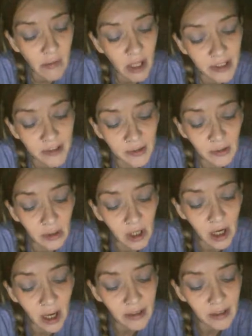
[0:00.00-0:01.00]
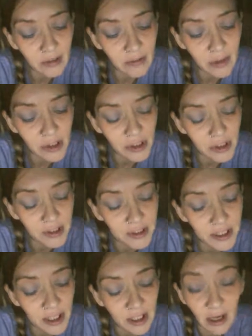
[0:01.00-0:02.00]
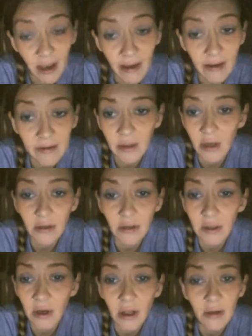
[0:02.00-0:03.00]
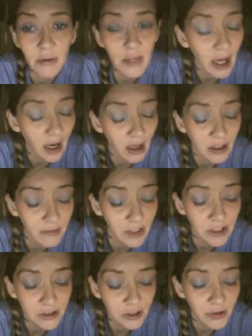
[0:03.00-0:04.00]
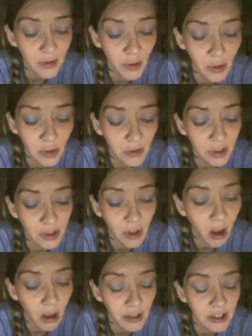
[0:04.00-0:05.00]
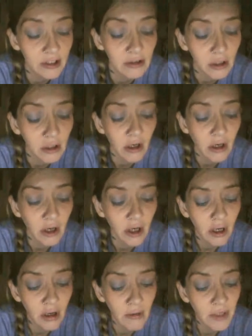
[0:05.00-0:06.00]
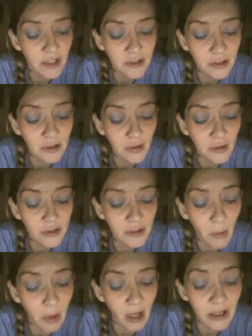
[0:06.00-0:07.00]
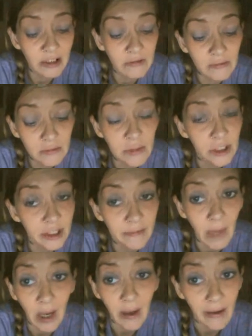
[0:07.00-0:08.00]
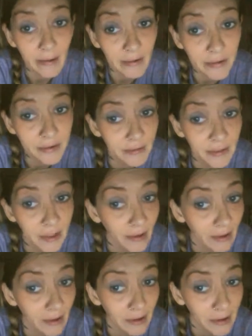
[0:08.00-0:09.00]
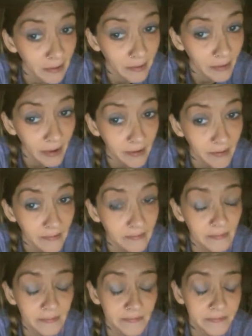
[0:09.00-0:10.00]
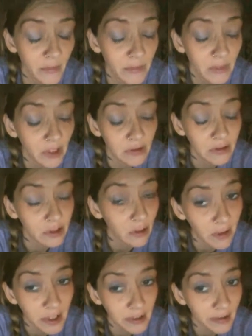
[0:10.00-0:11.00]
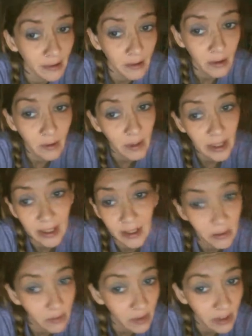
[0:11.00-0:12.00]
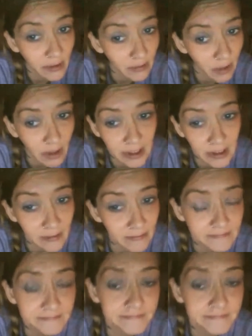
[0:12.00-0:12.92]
place where I had them originally sitting at. And I looked all over the house, made sure the door was locked, and made sure there was nobody in my house. I looked everywhere, and there was no one in there. No way anyone could have gone in.